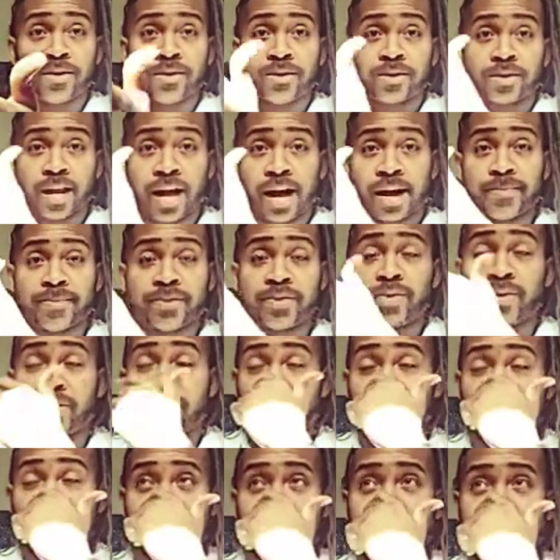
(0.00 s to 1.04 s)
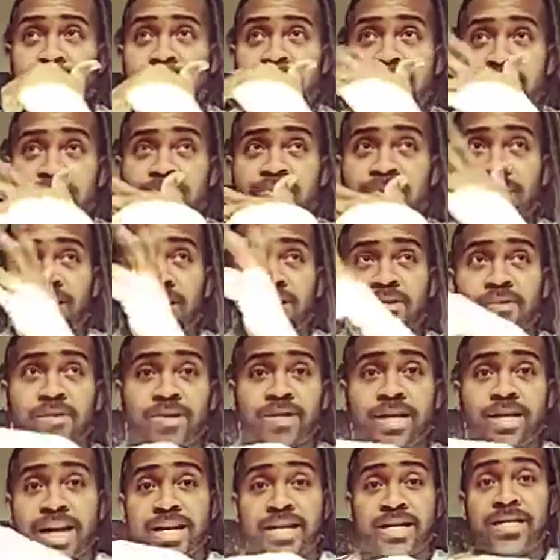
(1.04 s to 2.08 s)
Like in between those times, because that's when the Clone Wars
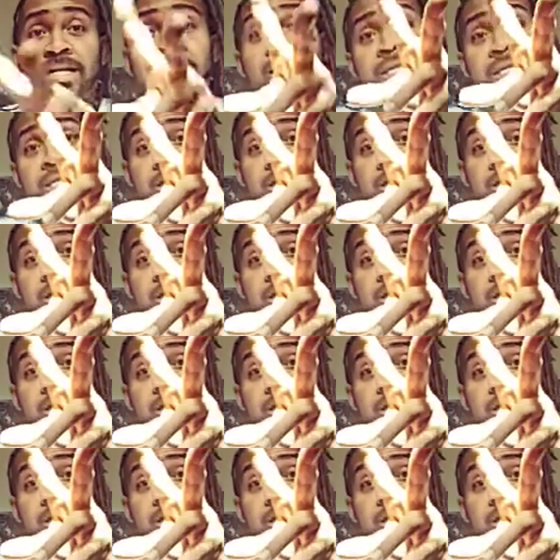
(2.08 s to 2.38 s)
kind of